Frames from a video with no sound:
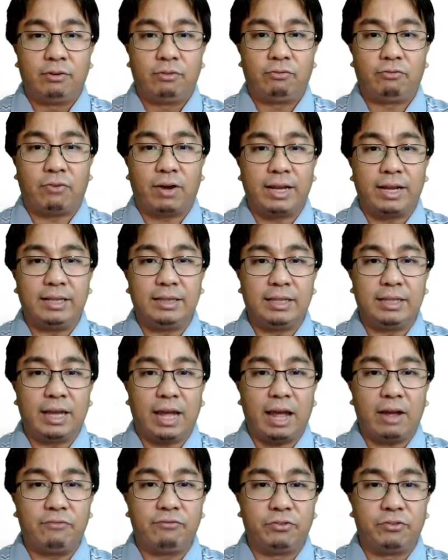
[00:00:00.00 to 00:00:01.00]
find the
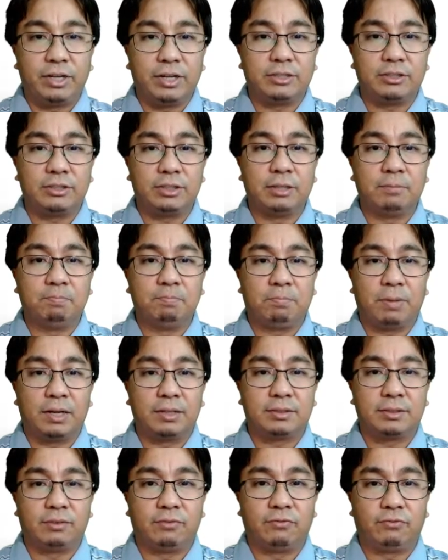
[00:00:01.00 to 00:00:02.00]
average
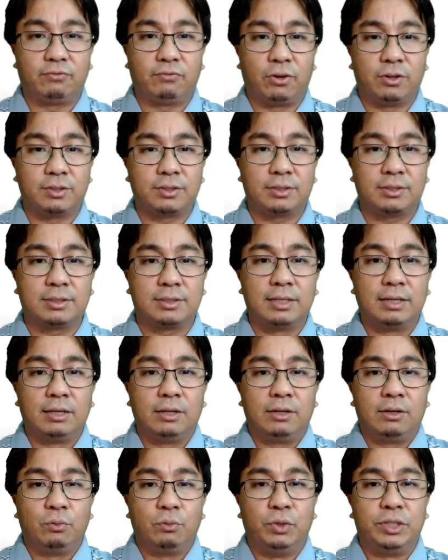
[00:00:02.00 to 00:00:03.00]
impulsive force
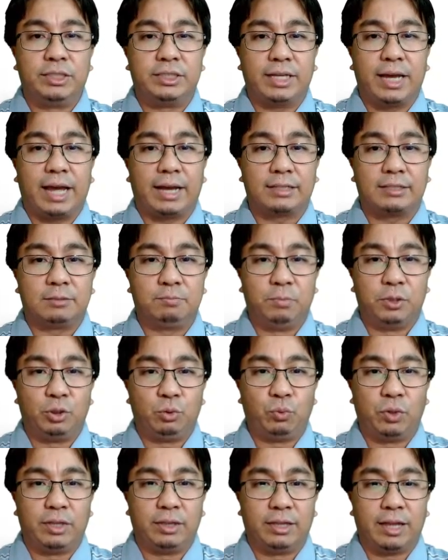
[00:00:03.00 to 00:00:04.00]
which acts
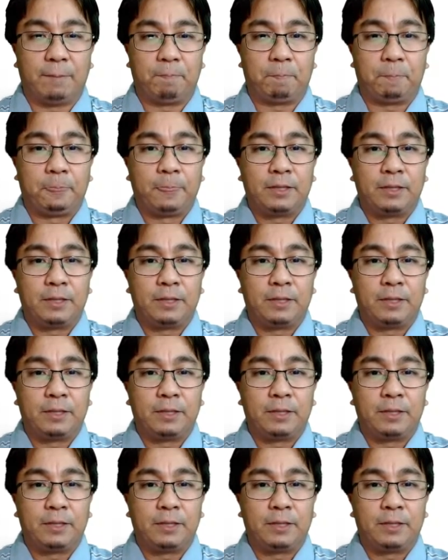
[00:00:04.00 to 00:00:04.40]
between them.